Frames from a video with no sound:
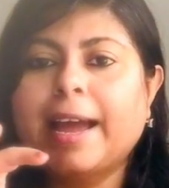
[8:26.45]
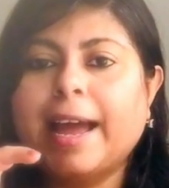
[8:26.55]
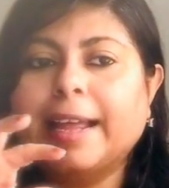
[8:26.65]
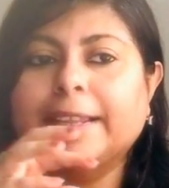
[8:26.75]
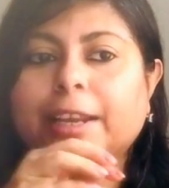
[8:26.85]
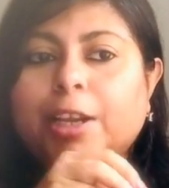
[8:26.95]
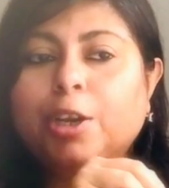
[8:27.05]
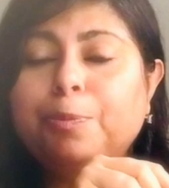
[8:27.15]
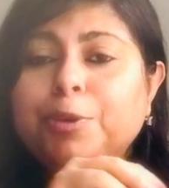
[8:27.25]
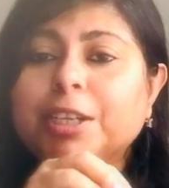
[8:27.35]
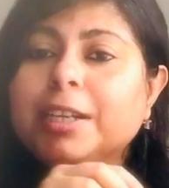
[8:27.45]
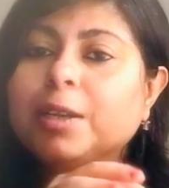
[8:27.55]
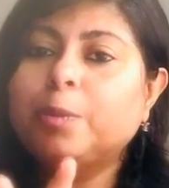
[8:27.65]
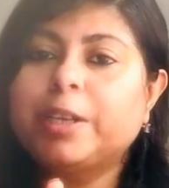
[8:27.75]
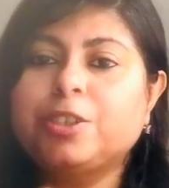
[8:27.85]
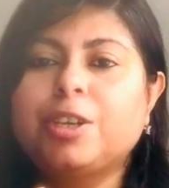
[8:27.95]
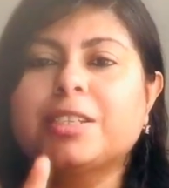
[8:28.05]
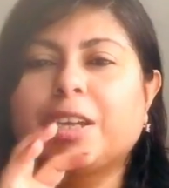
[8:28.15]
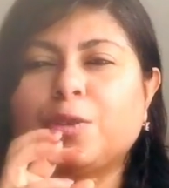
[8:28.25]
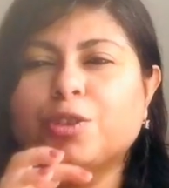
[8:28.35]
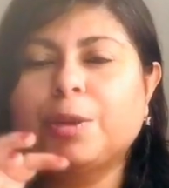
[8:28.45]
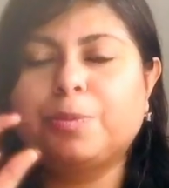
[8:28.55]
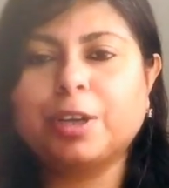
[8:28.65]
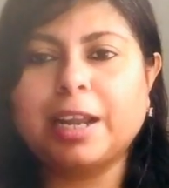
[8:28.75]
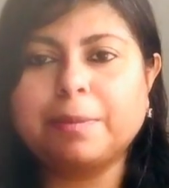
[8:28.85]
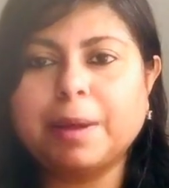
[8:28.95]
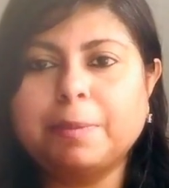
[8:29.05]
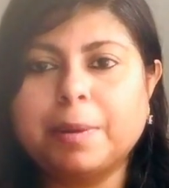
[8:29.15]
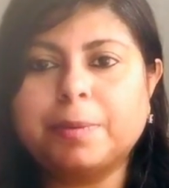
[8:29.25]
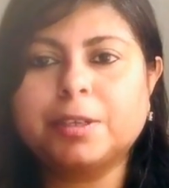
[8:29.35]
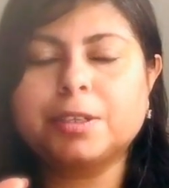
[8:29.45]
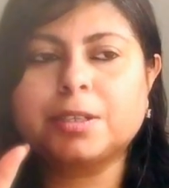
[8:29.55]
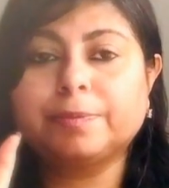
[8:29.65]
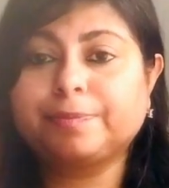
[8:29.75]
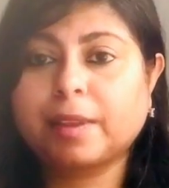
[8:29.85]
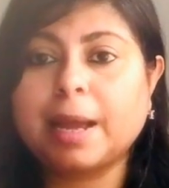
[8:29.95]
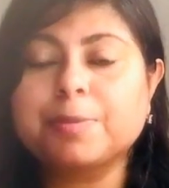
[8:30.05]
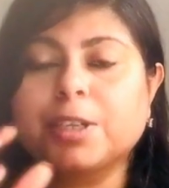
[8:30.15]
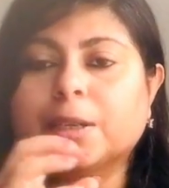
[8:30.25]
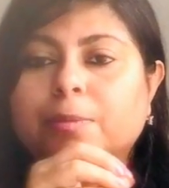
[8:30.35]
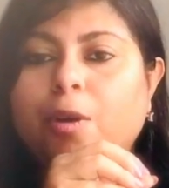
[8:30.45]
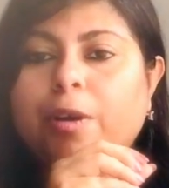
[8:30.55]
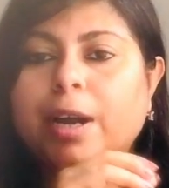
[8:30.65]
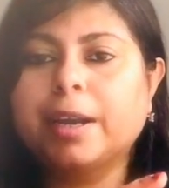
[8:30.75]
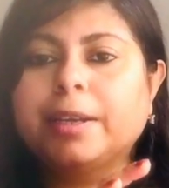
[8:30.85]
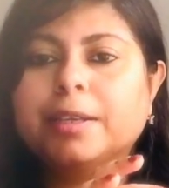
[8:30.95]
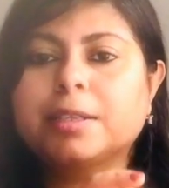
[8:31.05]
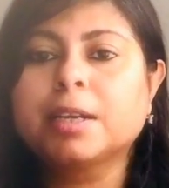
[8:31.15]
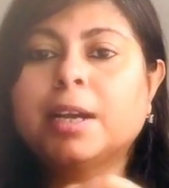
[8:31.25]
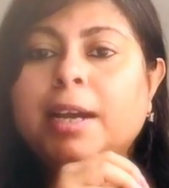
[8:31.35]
And then you can put a little veggies. I usually put like bell peppers, capsicum or onions,